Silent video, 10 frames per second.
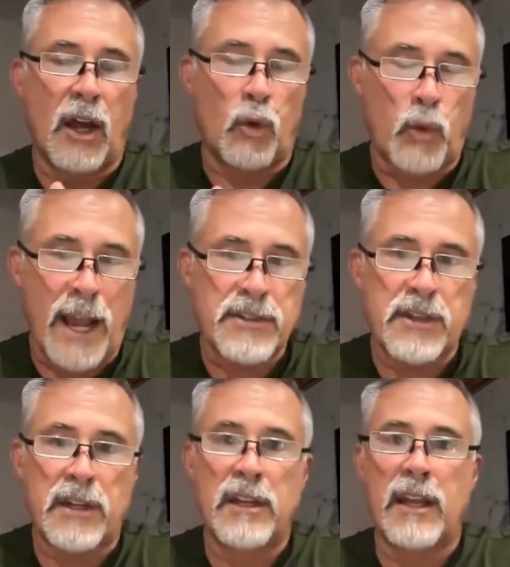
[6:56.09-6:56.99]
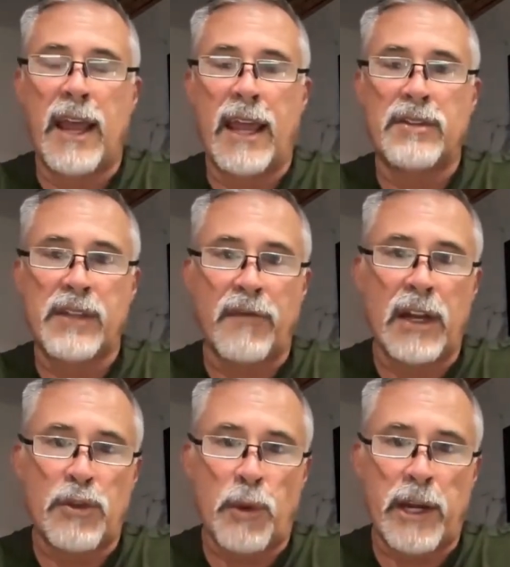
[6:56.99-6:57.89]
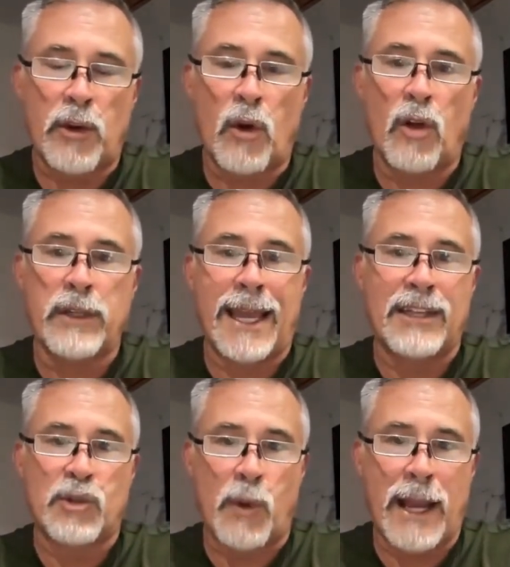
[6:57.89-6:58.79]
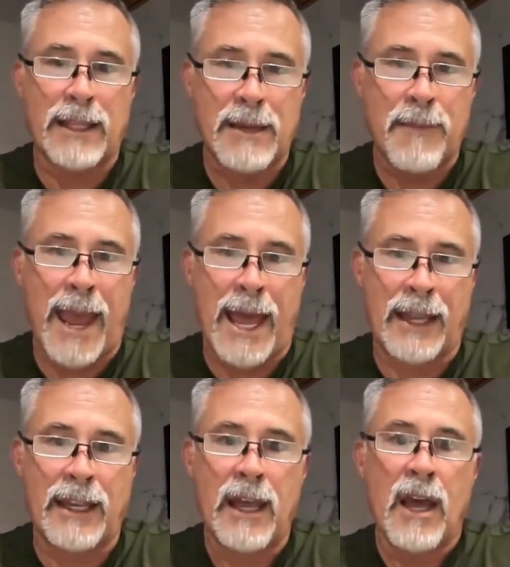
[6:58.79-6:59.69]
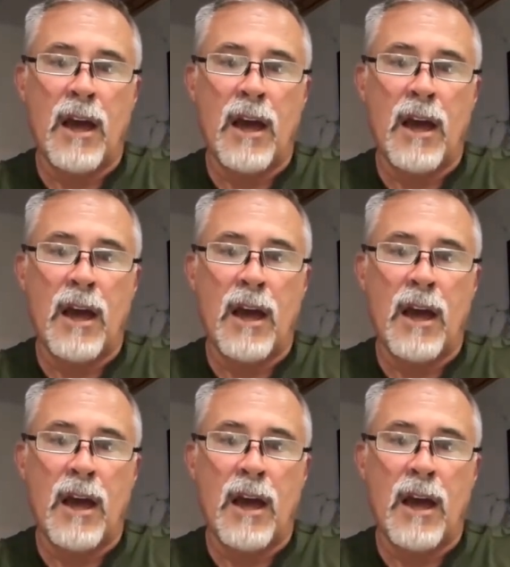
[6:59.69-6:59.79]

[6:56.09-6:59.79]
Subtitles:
arrested a 73-year-old Israeli man